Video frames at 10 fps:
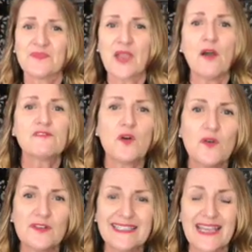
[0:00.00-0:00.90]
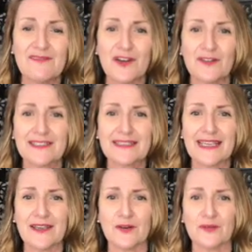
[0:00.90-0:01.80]
Of course they've lost
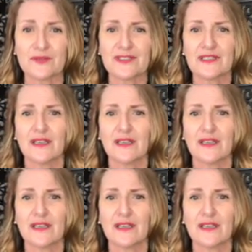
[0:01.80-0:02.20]
skills.